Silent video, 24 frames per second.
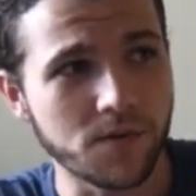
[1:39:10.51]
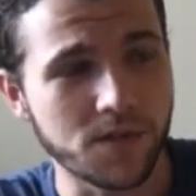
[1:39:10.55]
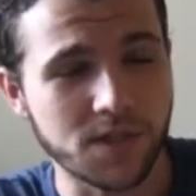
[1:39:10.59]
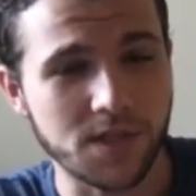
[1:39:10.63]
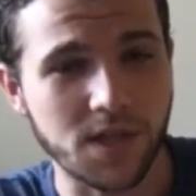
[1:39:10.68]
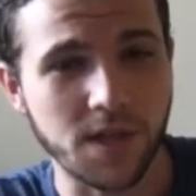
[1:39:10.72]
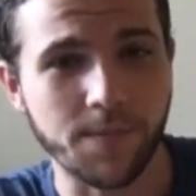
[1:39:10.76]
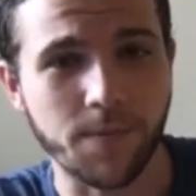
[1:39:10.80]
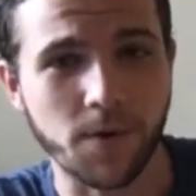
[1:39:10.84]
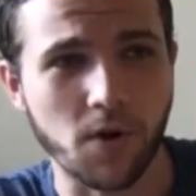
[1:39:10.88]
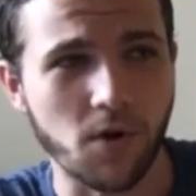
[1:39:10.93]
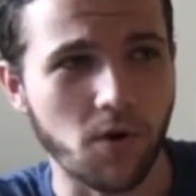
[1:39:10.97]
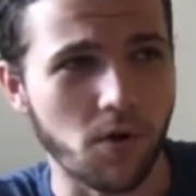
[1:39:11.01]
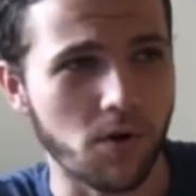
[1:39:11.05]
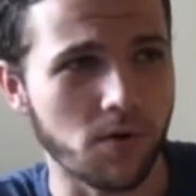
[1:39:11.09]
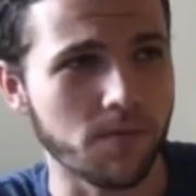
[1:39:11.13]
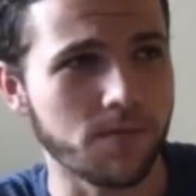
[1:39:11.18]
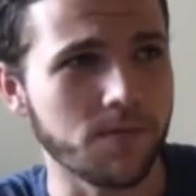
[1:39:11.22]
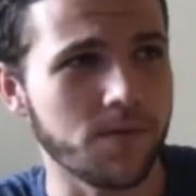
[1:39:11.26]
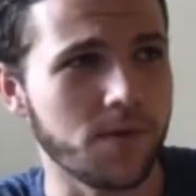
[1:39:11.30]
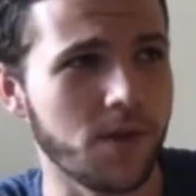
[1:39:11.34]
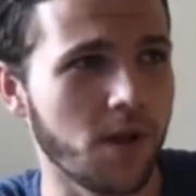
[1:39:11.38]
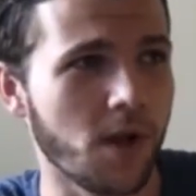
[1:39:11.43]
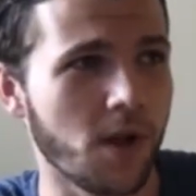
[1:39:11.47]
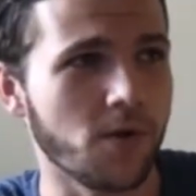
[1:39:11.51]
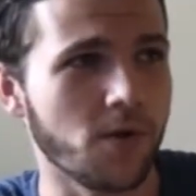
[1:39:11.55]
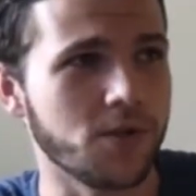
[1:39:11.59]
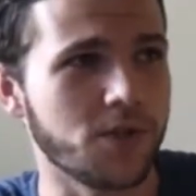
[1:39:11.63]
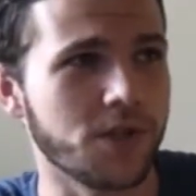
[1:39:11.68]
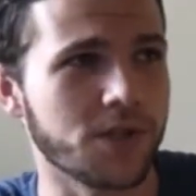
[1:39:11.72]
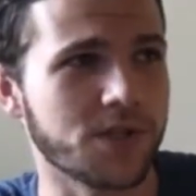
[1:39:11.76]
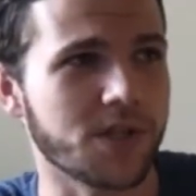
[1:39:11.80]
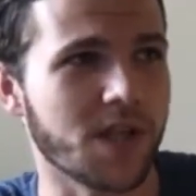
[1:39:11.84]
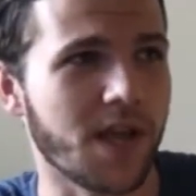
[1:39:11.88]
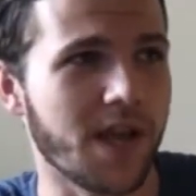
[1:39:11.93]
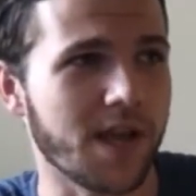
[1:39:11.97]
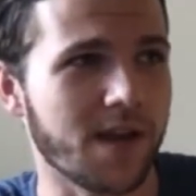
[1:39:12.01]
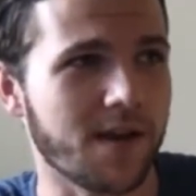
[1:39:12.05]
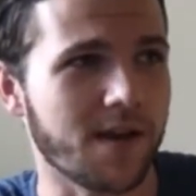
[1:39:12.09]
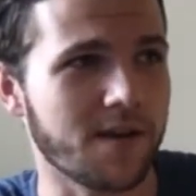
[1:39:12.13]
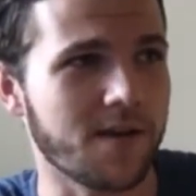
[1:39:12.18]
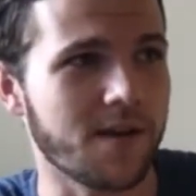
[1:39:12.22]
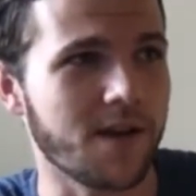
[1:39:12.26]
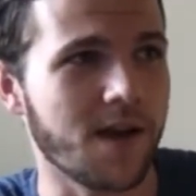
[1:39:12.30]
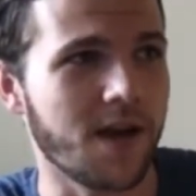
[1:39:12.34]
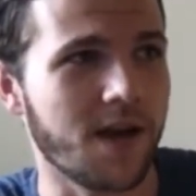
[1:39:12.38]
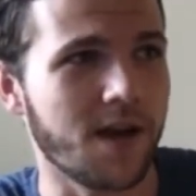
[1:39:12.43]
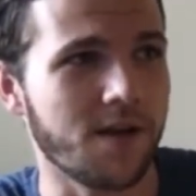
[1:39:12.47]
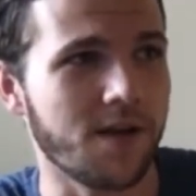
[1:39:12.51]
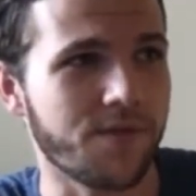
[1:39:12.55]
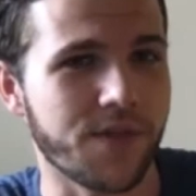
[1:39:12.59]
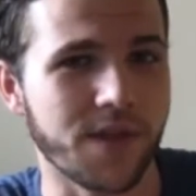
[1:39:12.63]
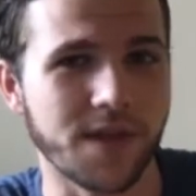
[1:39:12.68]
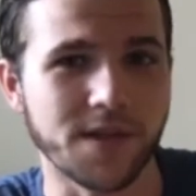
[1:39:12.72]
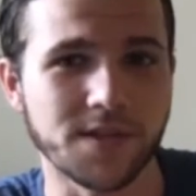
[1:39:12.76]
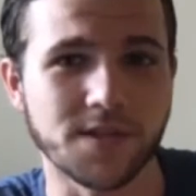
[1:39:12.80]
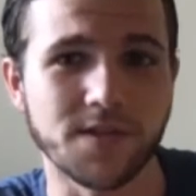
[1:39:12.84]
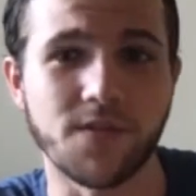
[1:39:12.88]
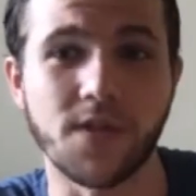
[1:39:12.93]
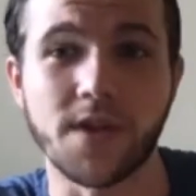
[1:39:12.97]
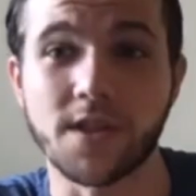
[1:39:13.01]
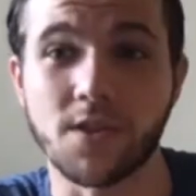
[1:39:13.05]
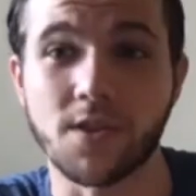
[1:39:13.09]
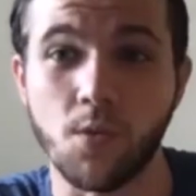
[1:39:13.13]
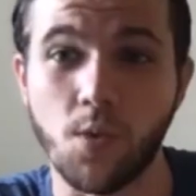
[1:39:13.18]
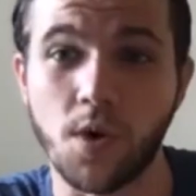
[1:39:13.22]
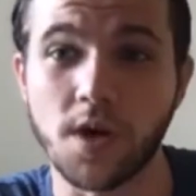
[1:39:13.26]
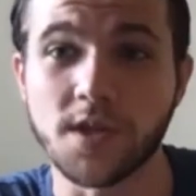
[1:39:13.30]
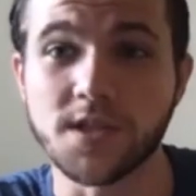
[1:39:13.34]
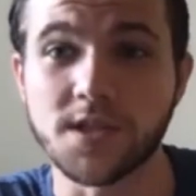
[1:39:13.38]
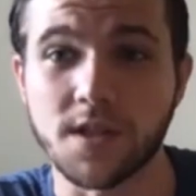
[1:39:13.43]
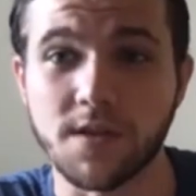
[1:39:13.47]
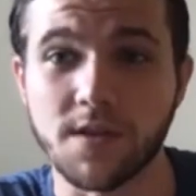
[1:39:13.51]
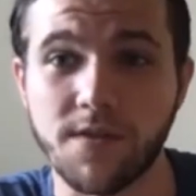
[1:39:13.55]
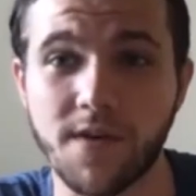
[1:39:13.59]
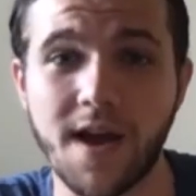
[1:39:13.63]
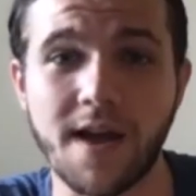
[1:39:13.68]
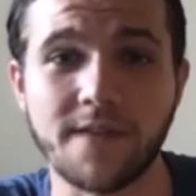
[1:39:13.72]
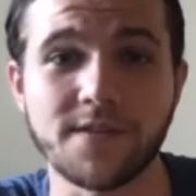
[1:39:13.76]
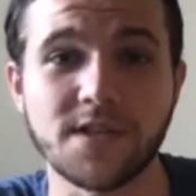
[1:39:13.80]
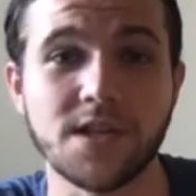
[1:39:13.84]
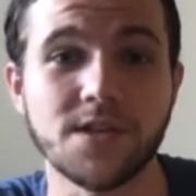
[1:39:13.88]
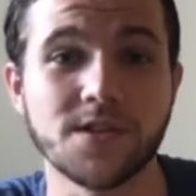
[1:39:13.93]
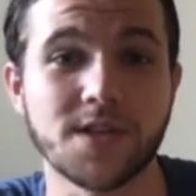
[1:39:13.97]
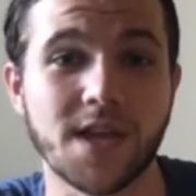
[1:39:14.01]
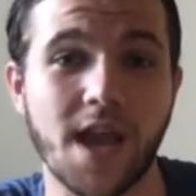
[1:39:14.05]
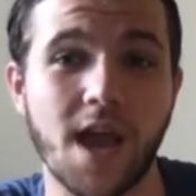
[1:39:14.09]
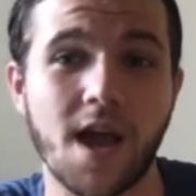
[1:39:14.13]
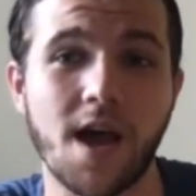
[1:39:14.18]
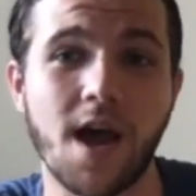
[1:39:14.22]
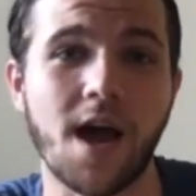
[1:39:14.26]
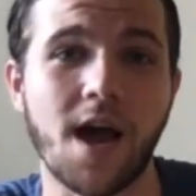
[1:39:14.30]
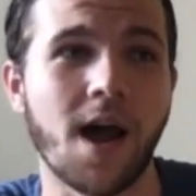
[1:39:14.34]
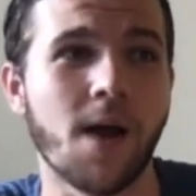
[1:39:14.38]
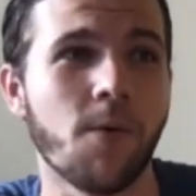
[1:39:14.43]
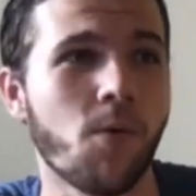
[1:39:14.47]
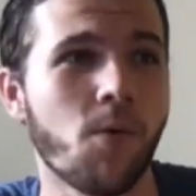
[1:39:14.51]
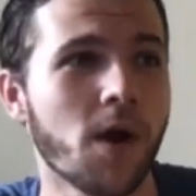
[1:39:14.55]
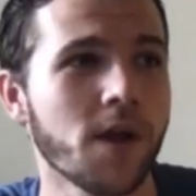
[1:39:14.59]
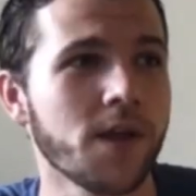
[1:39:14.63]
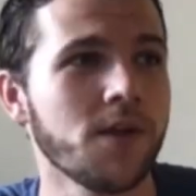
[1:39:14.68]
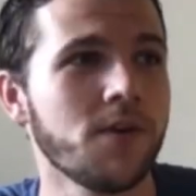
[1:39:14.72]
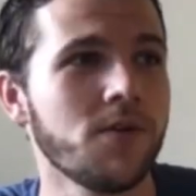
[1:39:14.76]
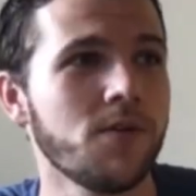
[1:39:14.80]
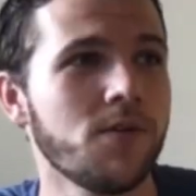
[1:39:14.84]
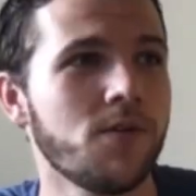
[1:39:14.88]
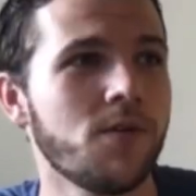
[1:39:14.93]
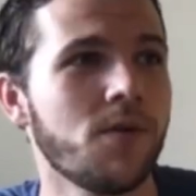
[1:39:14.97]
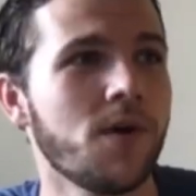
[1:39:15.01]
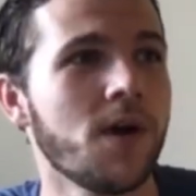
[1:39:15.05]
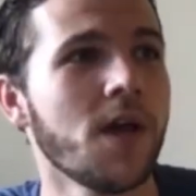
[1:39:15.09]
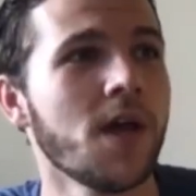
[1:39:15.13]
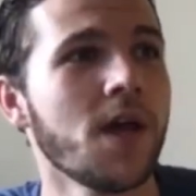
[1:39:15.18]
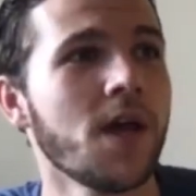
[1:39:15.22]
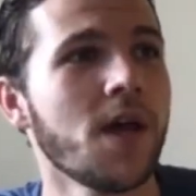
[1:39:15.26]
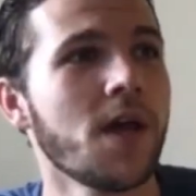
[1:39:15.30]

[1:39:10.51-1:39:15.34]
typical, you know, just like uh, things of like the ones and the fives, he's like, I want you